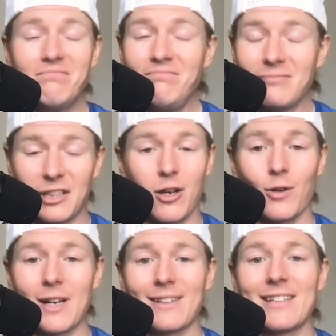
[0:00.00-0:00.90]
this
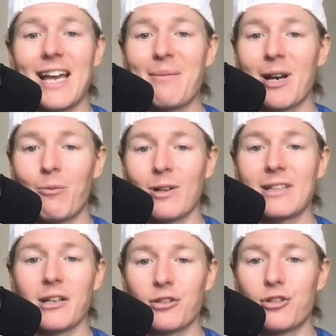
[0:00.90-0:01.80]
goes without saying, but I'm once
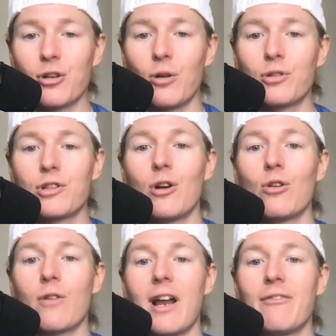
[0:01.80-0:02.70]
again so
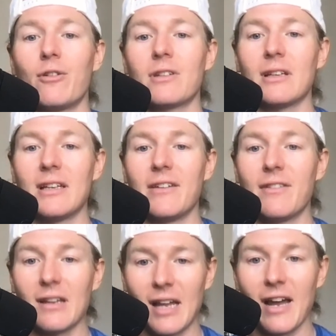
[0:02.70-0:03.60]
grateful to live
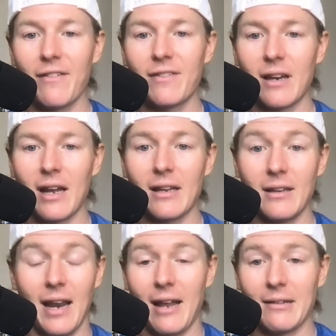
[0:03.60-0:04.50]
the life that I
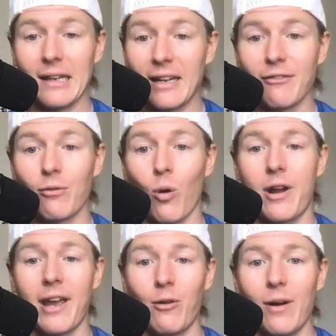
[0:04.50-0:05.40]
live,
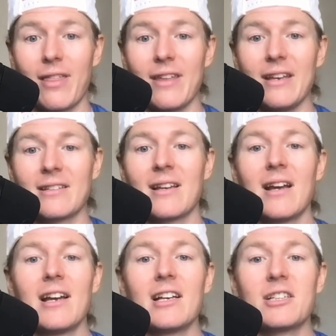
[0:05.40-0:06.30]
working with these
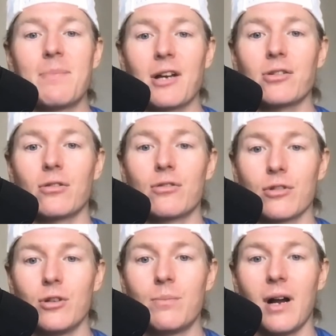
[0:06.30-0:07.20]
special
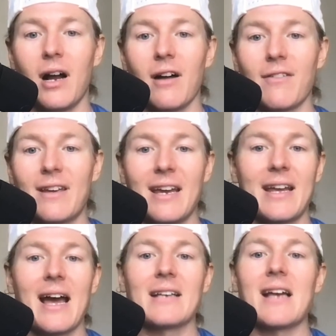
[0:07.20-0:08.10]
group of
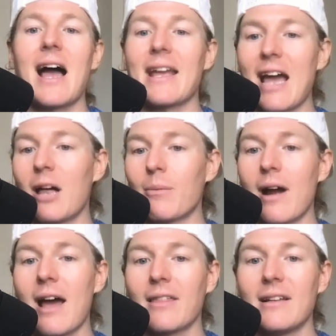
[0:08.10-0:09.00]
kick-ass, high-caliber
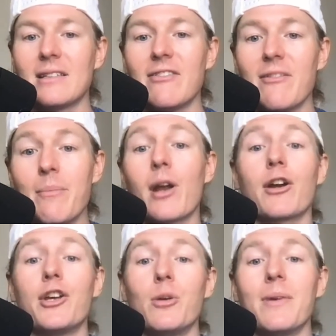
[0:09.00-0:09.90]
athletes and even better
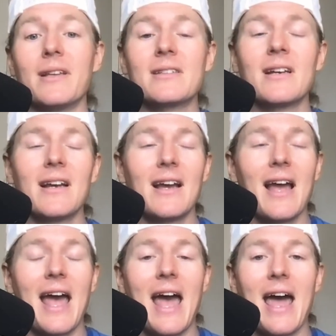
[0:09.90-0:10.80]
humans.
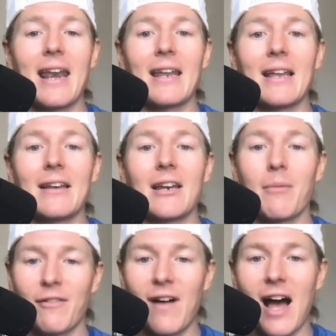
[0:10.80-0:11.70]
And
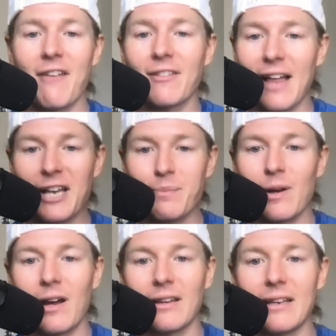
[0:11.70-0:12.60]
number 5, last but
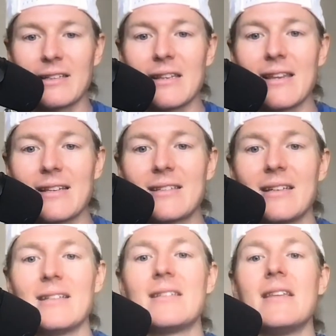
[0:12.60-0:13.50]
not least, this
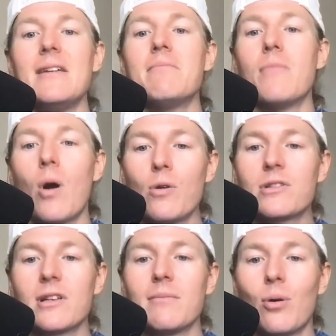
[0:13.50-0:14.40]
is the
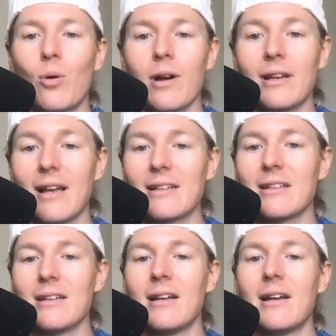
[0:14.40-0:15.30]
most important
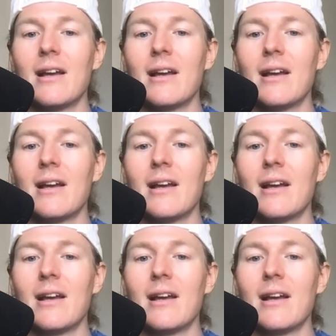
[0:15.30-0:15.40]
lesson,